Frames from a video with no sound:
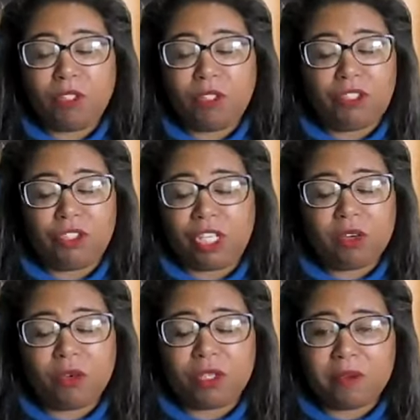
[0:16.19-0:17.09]
teaching
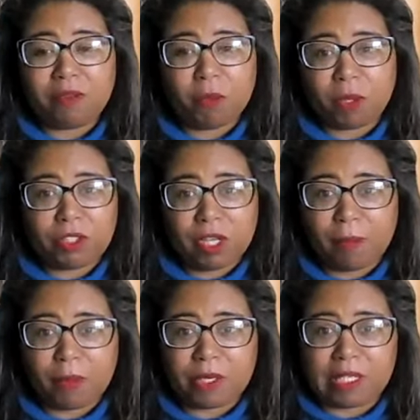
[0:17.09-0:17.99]
or you have a
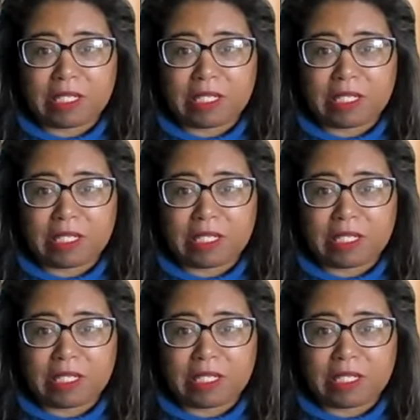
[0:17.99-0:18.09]
workshop or a